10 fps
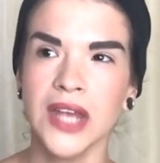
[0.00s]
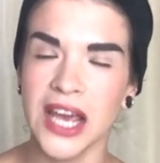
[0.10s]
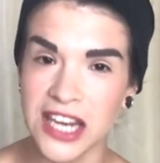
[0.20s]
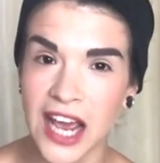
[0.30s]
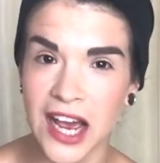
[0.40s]

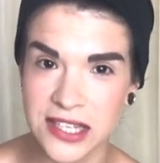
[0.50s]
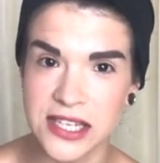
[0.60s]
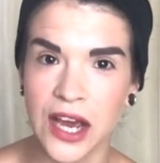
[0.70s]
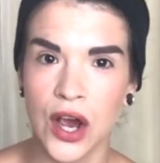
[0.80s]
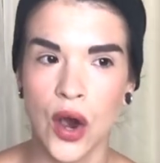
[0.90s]
And yes,
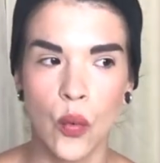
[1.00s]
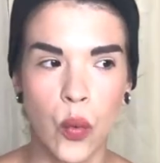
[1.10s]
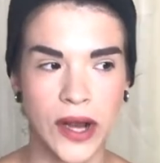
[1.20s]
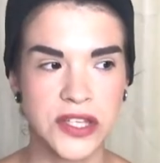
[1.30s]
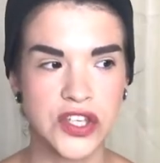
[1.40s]

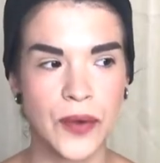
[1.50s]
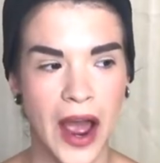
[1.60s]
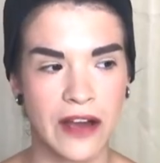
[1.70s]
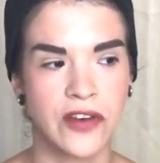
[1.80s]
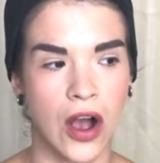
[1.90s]
once you
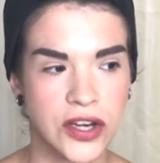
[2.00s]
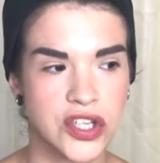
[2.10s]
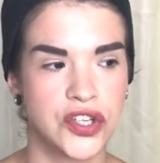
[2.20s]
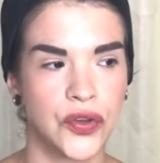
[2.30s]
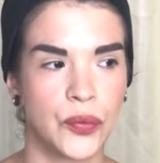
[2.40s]
have gotten
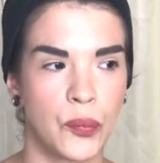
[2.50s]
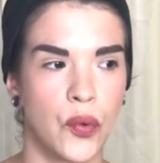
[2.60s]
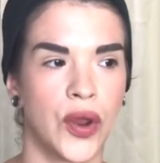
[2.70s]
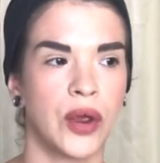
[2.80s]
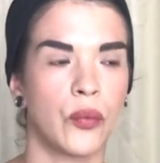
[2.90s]
to the
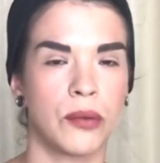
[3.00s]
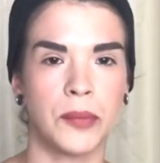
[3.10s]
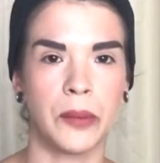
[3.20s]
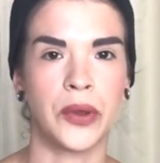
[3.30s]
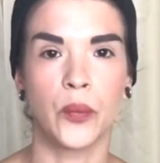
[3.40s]
point where
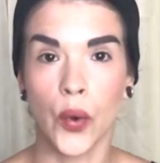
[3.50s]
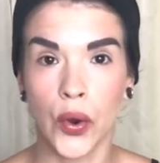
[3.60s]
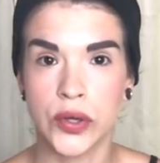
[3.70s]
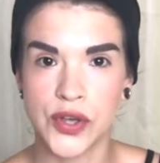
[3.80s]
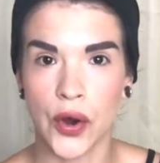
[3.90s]
maybe
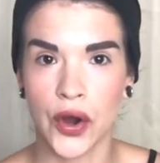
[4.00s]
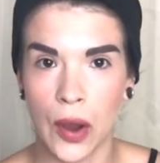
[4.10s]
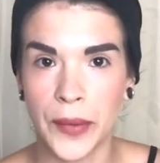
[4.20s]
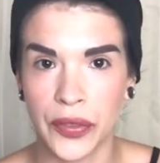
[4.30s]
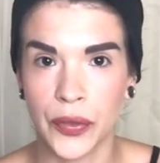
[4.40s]
words are
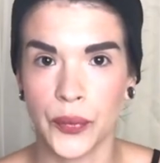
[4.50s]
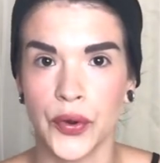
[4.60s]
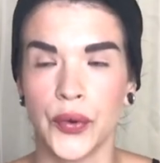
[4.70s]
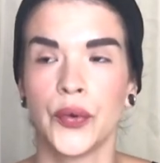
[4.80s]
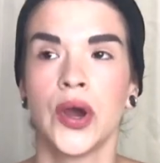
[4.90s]
coming
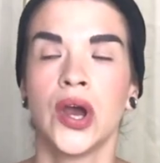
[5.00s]
through,